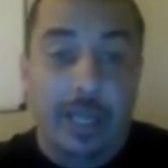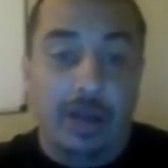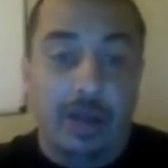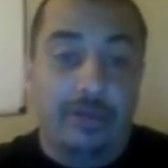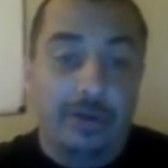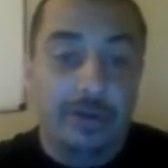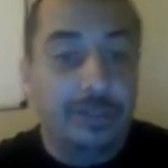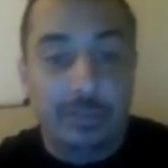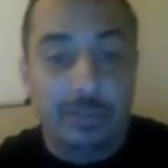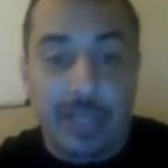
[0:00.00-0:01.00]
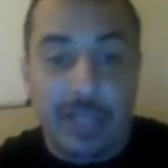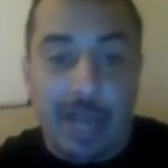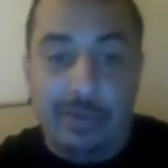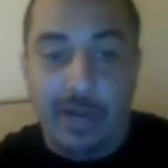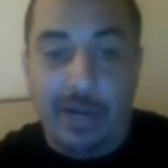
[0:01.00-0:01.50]
And authors, you put the
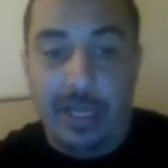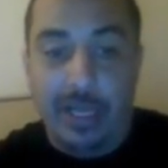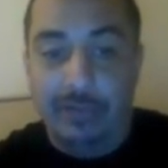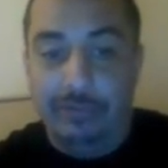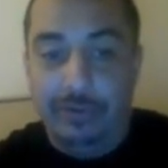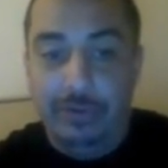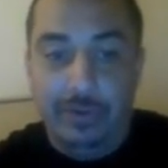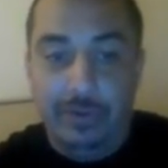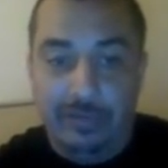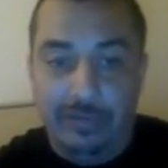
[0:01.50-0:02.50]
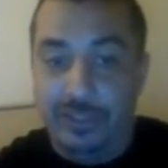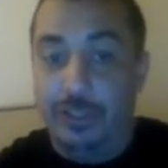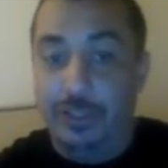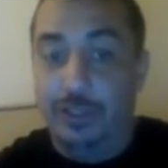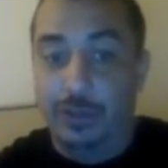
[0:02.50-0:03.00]
copyright if
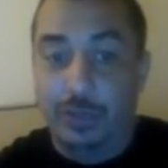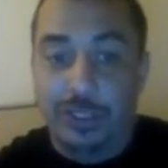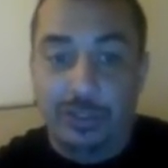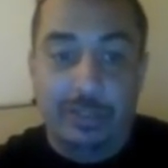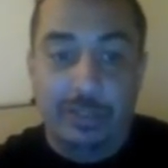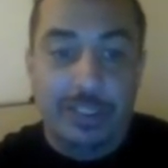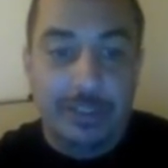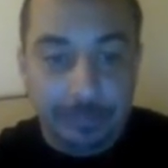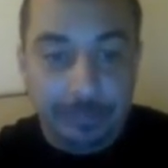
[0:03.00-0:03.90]
it's your original image